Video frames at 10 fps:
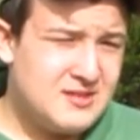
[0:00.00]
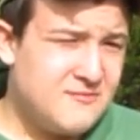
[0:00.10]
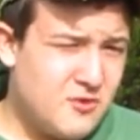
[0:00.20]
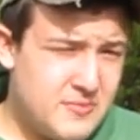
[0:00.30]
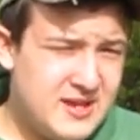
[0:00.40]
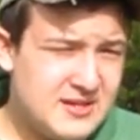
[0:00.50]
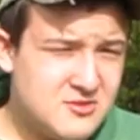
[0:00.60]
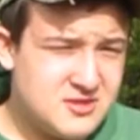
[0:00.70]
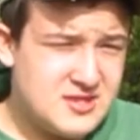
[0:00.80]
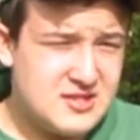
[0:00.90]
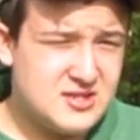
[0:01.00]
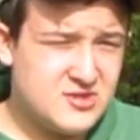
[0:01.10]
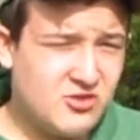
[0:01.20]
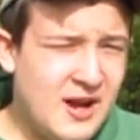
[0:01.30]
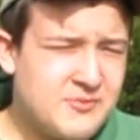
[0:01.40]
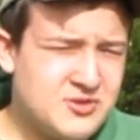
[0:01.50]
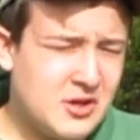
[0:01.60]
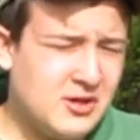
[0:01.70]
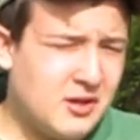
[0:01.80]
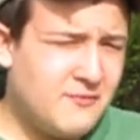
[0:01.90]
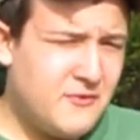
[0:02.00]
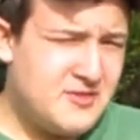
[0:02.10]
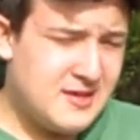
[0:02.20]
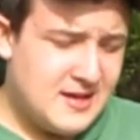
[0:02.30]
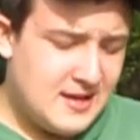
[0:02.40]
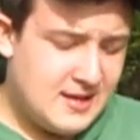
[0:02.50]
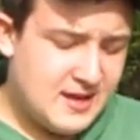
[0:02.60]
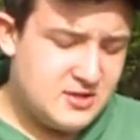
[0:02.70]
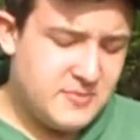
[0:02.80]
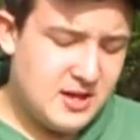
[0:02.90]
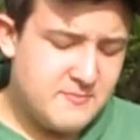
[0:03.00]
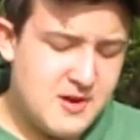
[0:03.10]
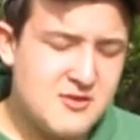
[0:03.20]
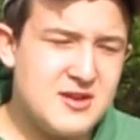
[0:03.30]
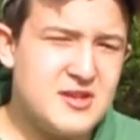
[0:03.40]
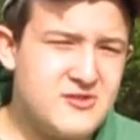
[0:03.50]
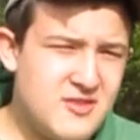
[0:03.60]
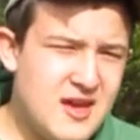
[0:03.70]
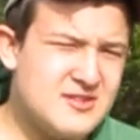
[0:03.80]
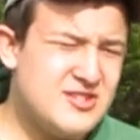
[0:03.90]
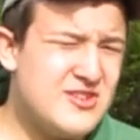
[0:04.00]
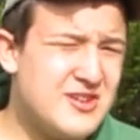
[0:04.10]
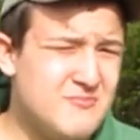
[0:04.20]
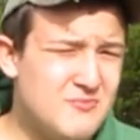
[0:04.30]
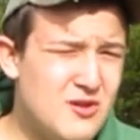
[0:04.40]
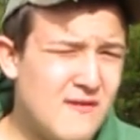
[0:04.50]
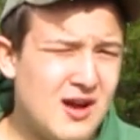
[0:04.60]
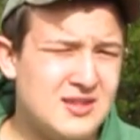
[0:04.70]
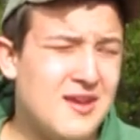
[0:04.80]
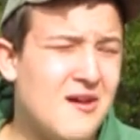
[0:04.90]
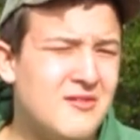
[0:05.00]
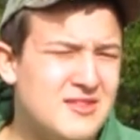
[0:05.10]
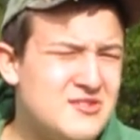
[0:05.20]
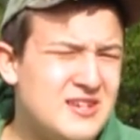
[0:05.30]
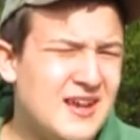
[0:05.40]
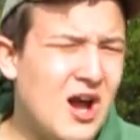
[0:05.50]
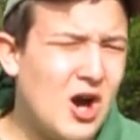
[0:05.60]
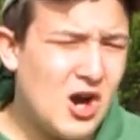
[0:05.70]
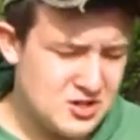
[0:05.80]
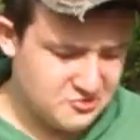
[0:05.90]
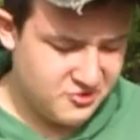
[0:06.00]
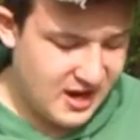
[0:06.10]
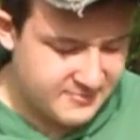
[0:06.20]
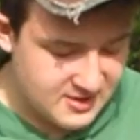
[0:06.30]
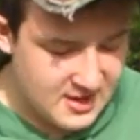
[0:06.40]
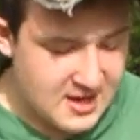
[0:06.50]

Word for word: For beginners, this is a trap to start off with, and as you become better at using this, you can move on and go using harder traps.